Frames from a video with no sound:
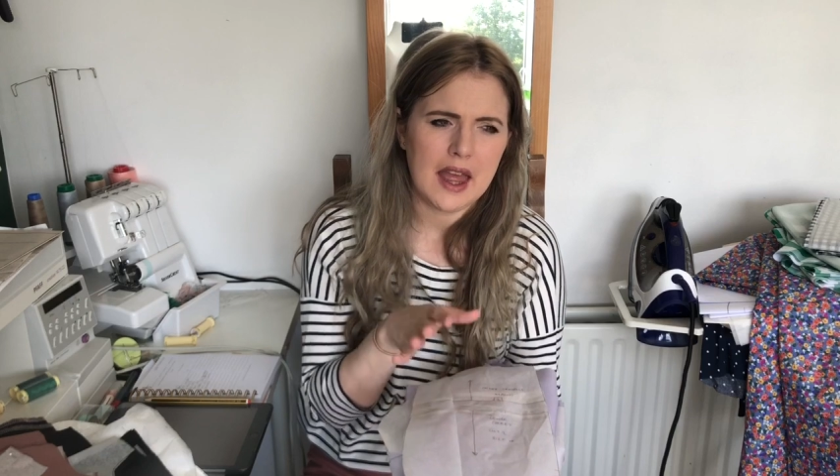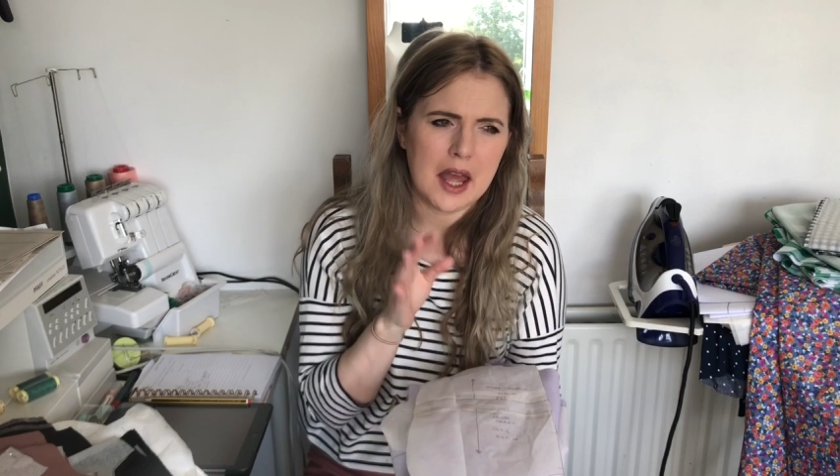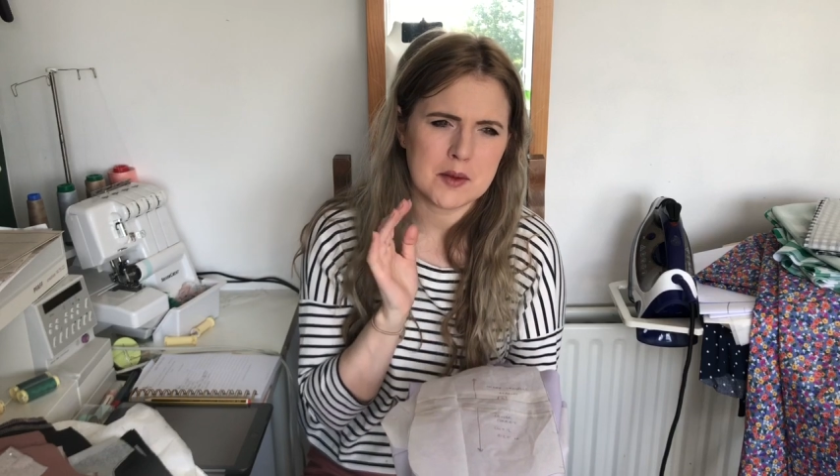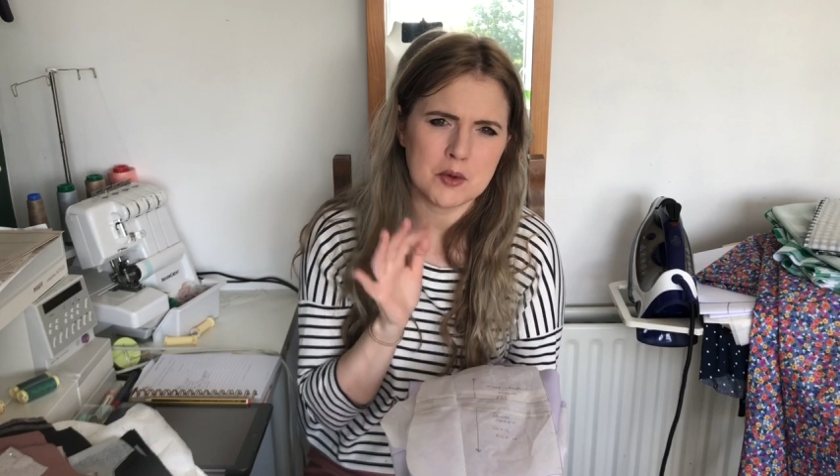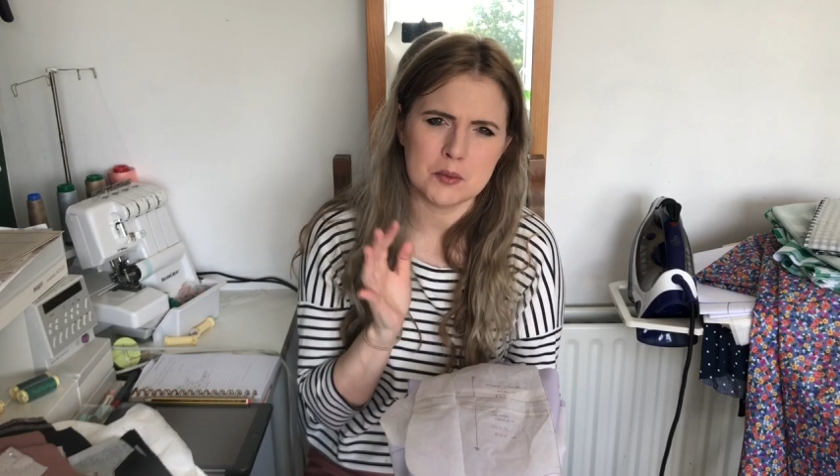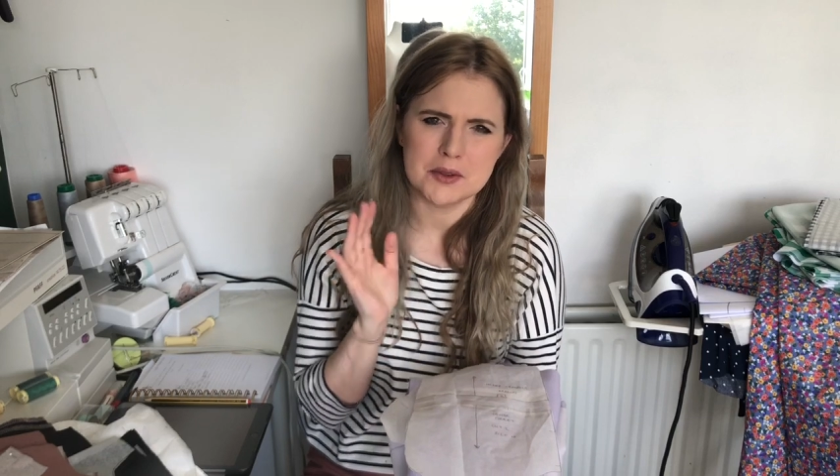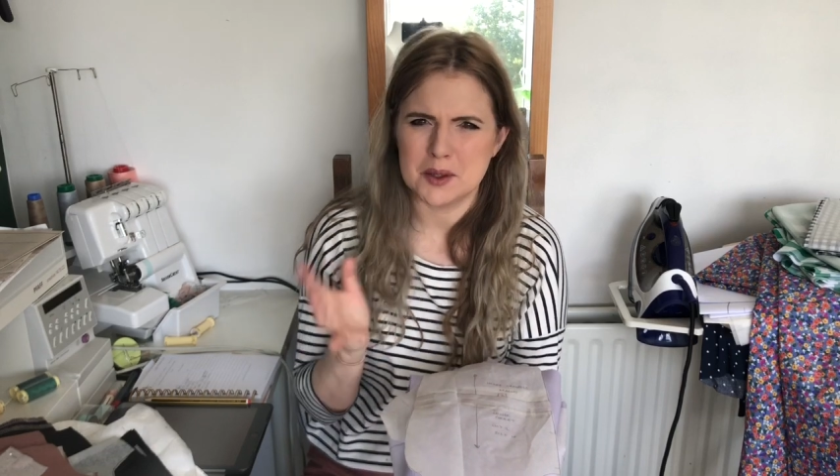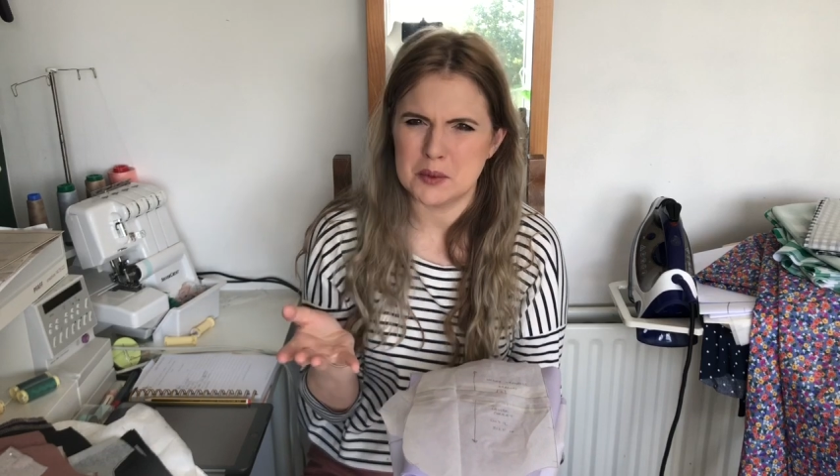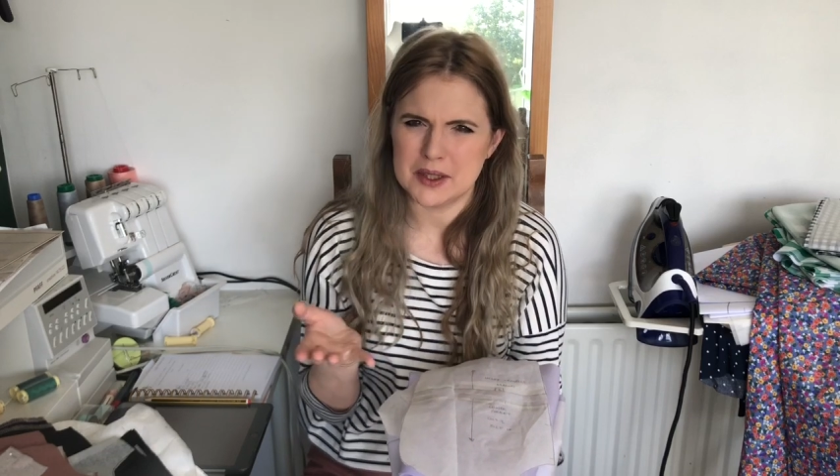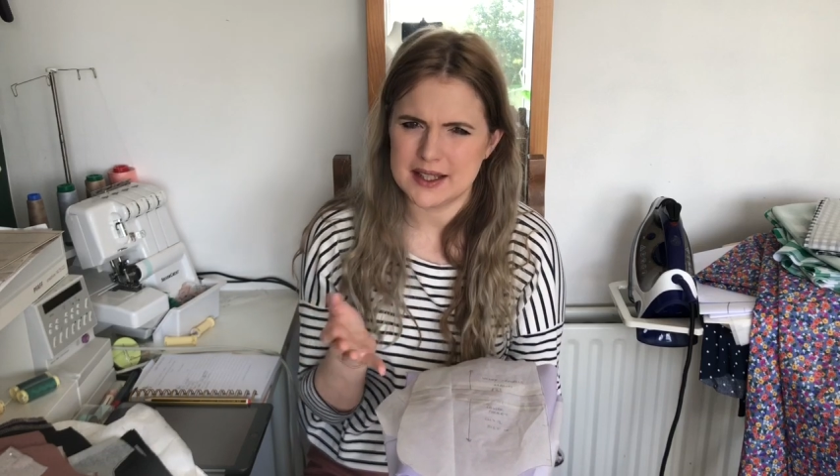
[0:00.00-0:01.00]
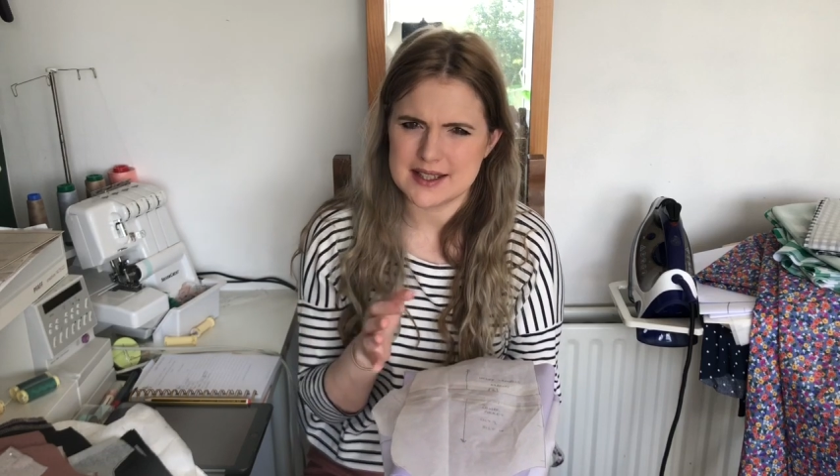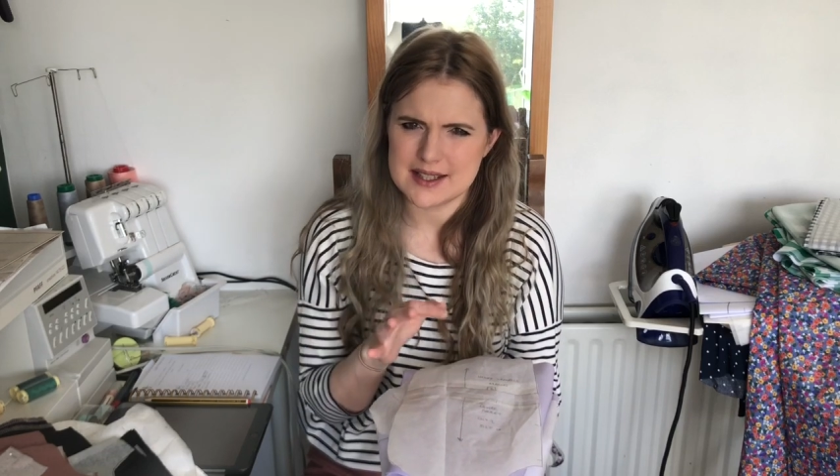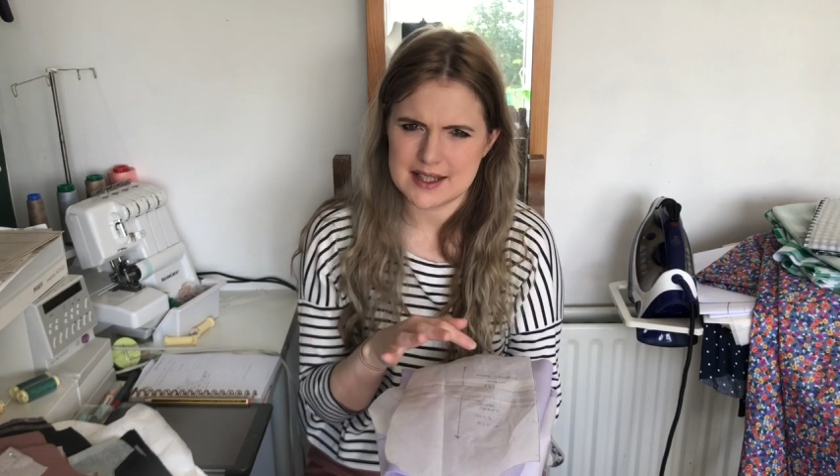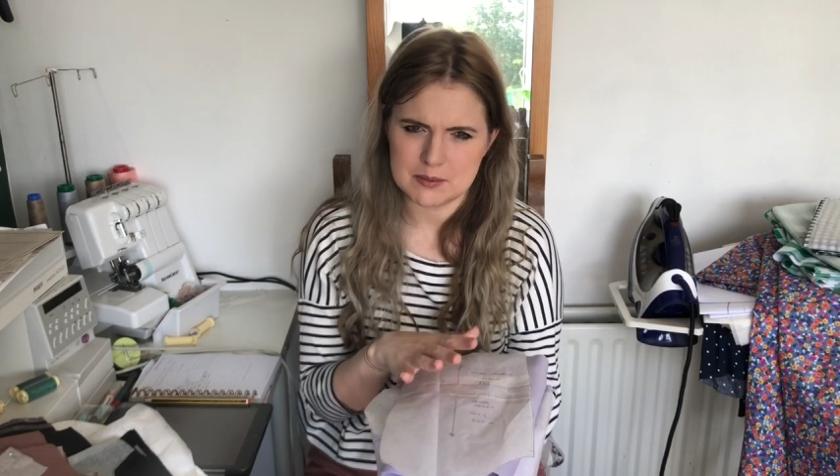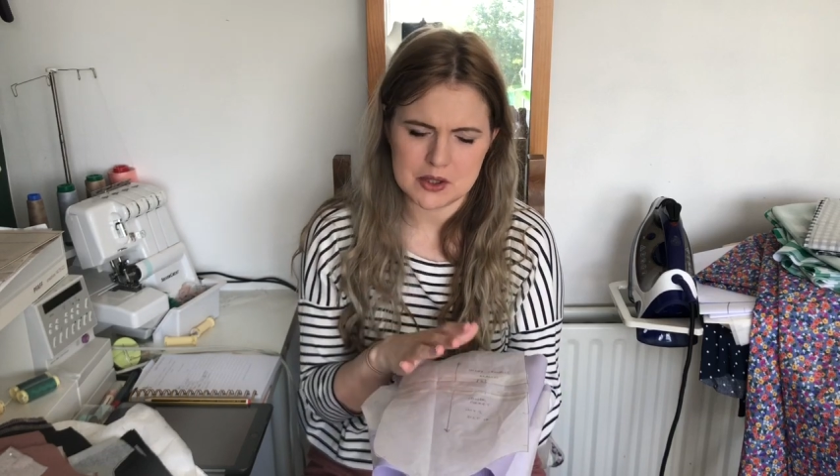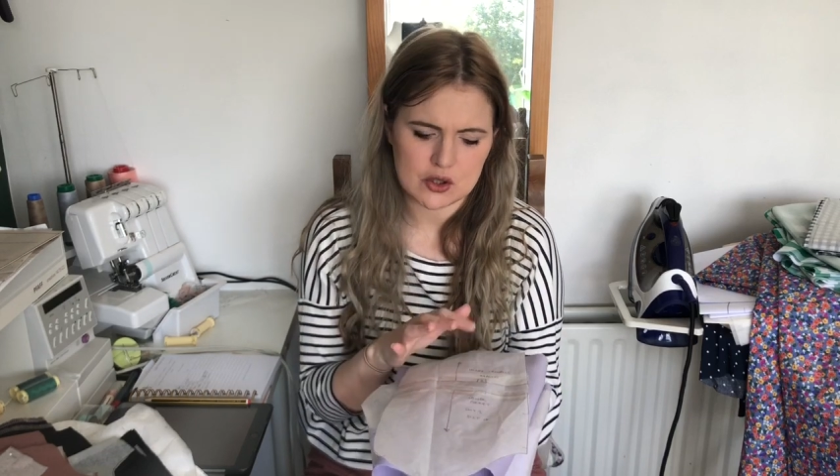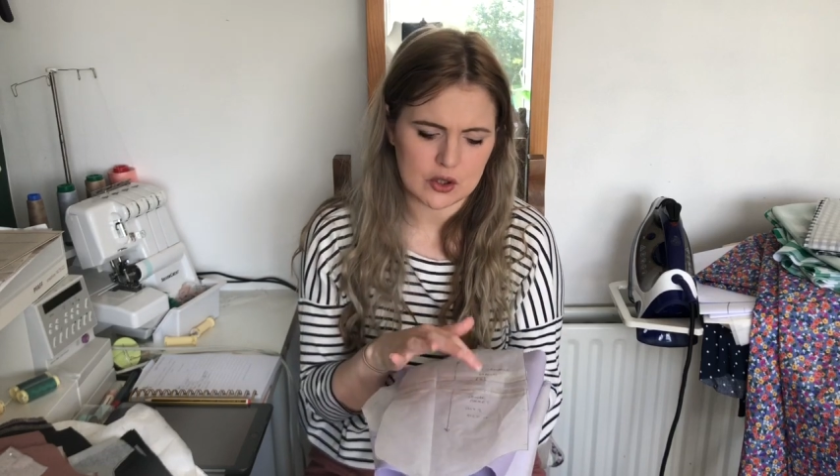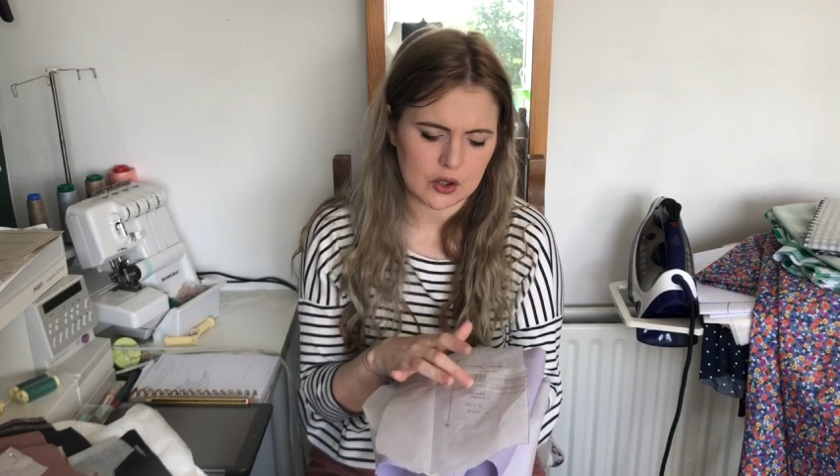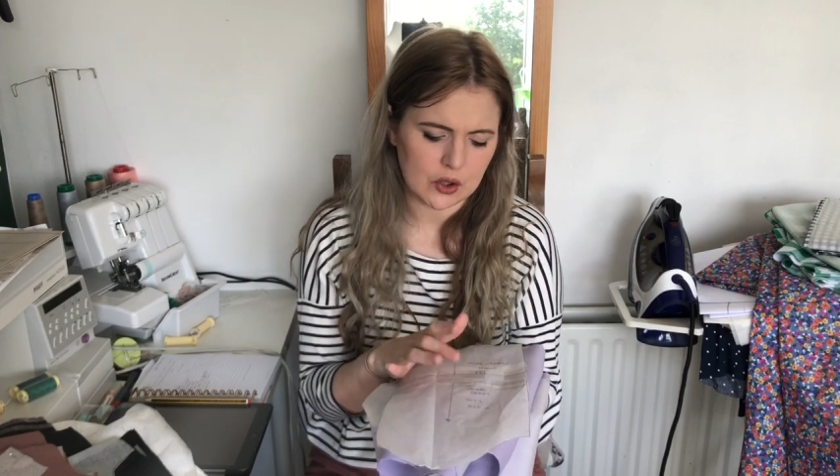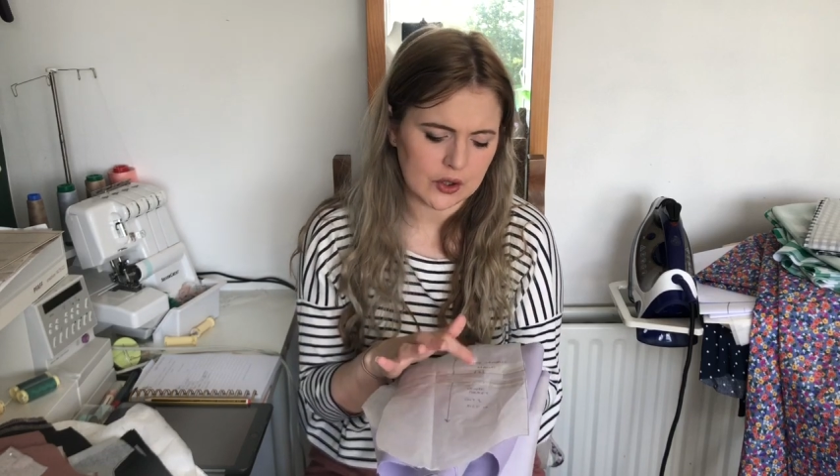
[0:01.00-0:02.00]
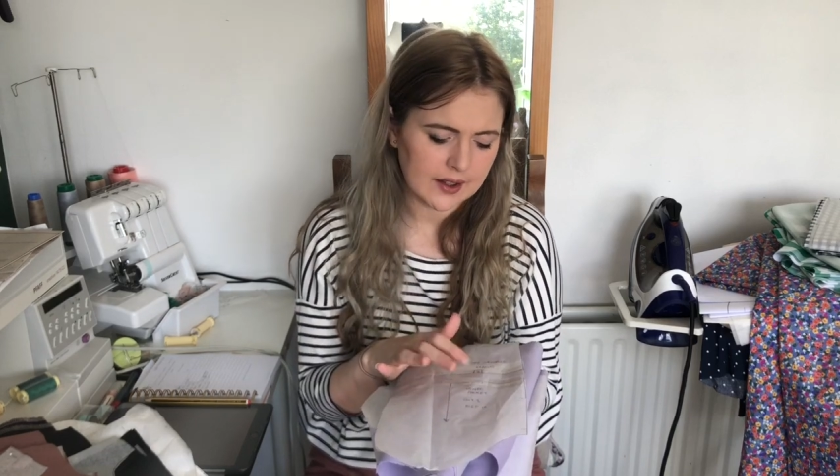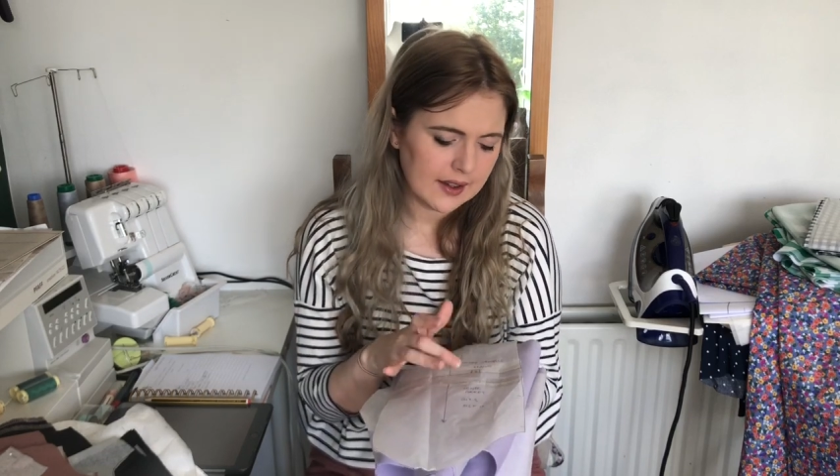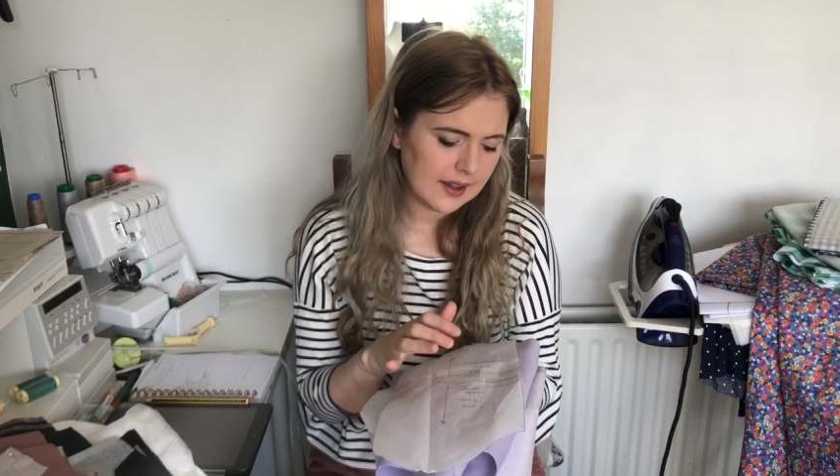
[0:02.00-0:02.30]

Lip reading: I'm hoping they won't actually take me too long.